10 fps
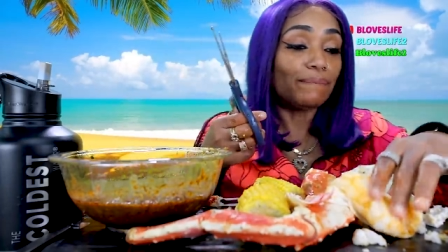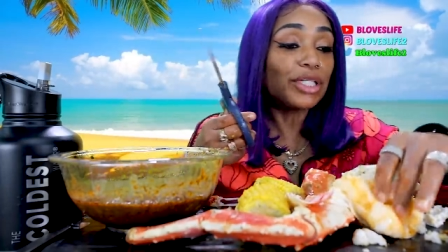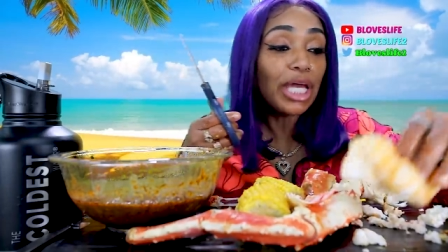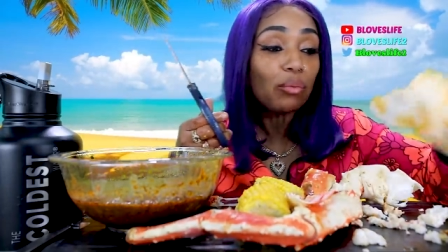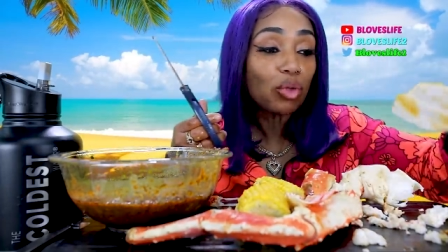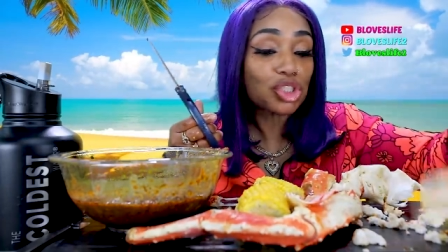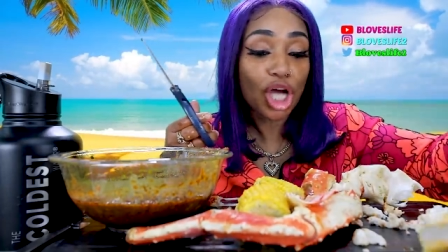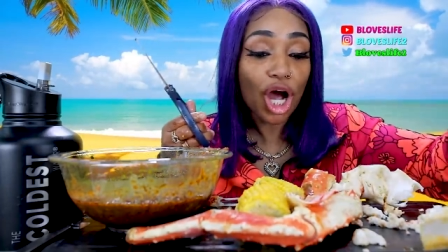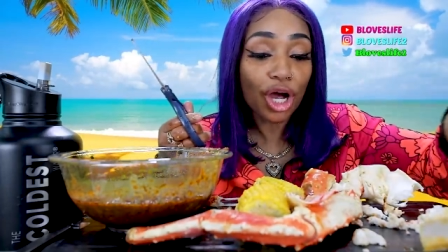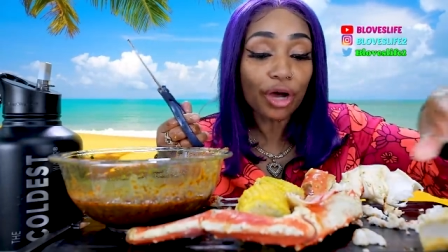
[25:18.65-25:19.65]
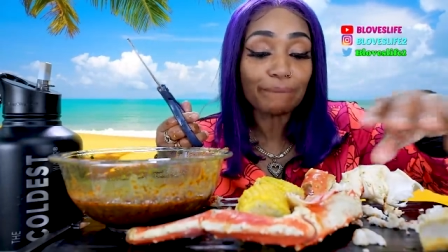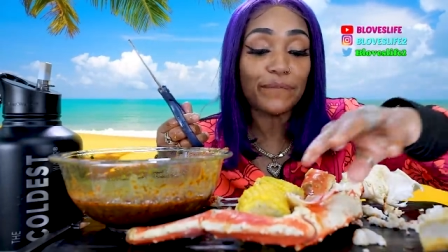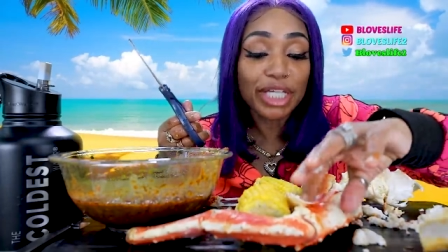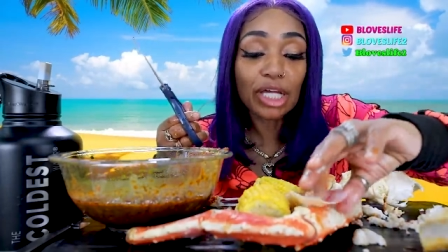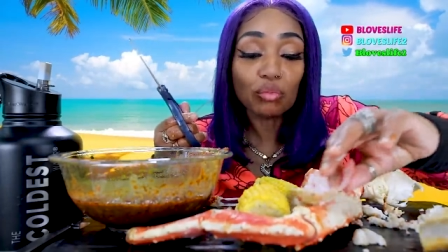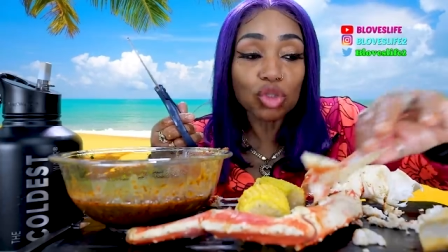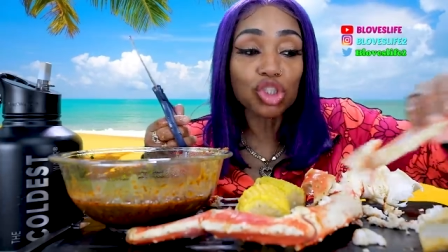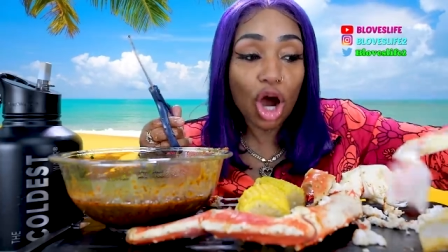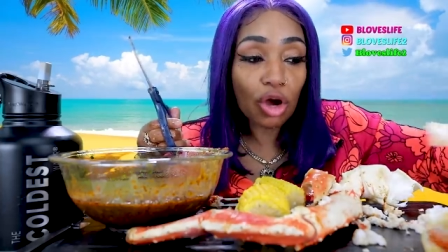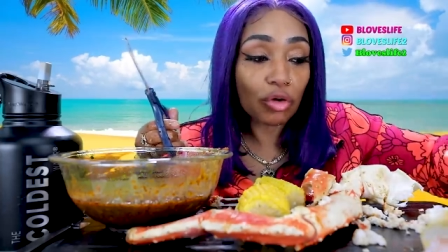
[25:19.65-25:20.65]
Forget what you heard. Forget what
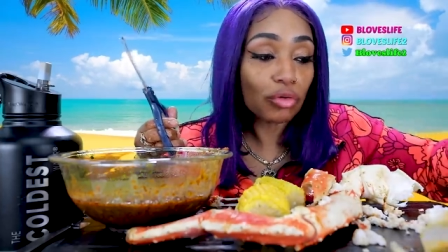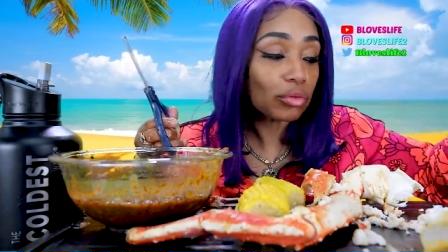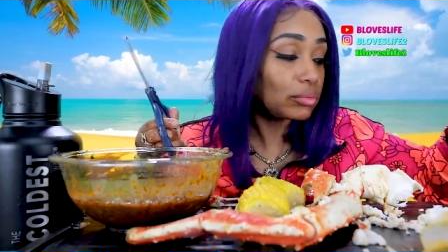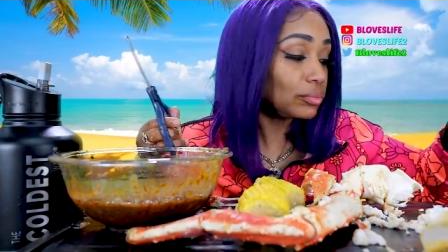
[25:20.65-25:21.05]
you heard.